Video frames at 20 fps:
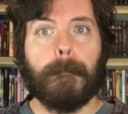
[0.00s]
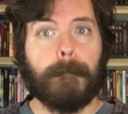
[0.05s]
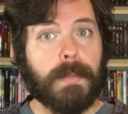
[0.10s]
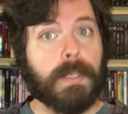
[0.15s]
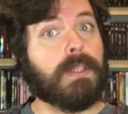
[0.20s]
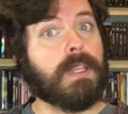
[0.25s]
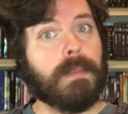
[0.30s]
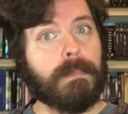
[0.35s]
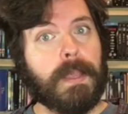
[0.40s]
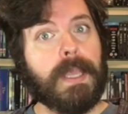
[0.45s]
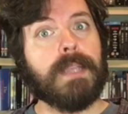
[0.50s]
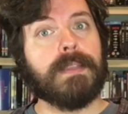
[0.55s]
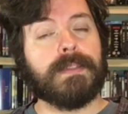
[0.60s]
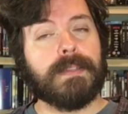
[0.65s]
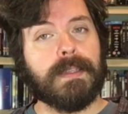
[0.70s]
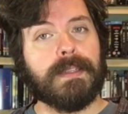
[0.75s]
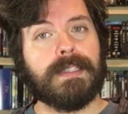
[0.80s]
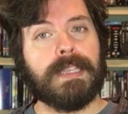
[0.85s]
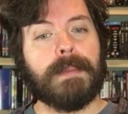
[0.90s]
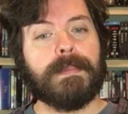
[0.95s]
but they made
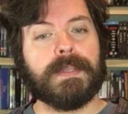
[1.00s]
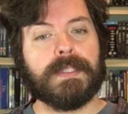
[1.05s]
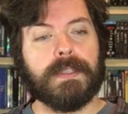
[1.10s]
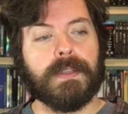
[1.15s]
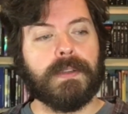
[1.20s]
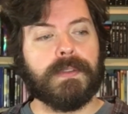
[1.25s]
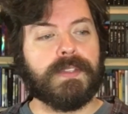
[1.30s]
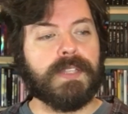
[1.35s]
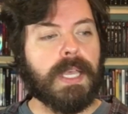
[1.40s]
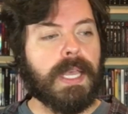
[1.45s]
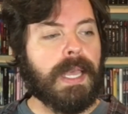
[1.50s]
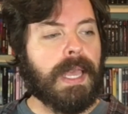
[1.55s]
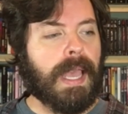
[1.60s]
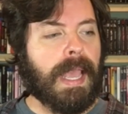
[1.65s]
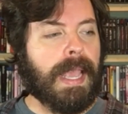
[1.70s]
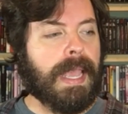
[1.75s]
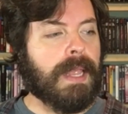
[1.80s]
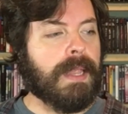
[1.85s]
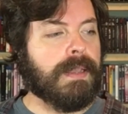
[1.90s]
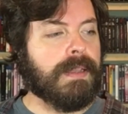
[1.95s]
six episodes,
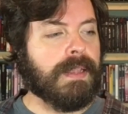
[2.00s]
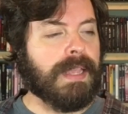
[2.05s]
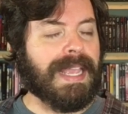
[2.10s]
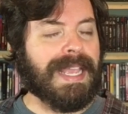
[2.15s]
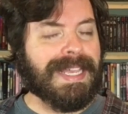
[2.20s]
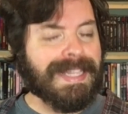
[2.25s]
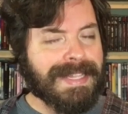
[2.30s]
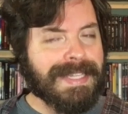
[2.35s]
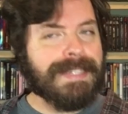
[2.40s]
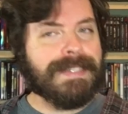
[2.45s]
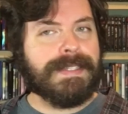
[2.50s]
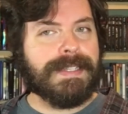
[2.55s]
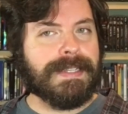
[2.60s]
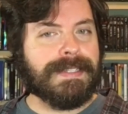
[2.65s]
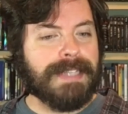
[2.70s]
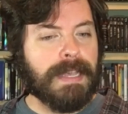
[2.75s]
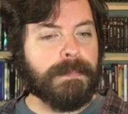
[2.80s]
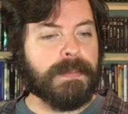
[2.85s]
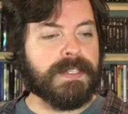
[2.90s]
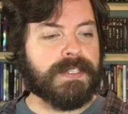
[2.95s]
and in these
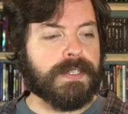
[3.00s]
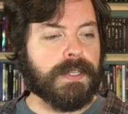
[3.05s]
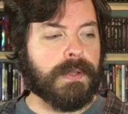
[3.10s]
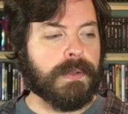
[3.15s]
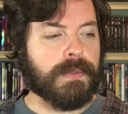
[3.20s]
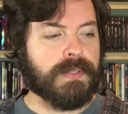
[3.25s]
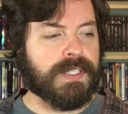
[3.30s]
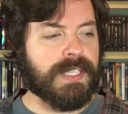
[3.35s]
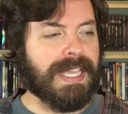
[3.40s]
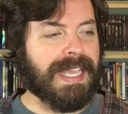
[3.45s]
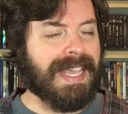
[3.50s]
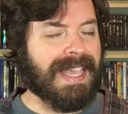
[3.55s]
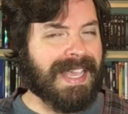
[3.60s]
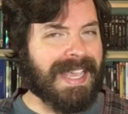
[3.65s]
six episodes,